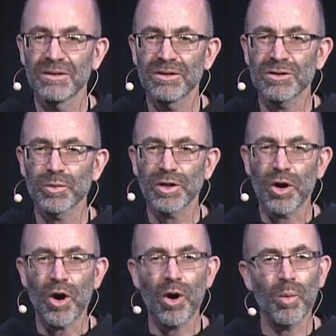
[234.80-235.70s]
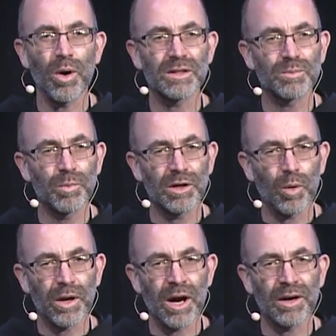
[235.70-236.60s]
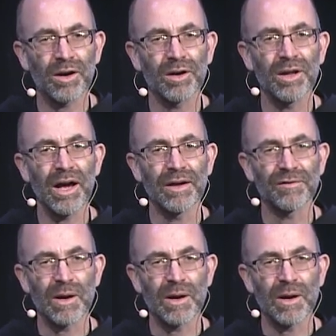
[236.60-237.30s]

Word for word: to recall what's been going on in our life.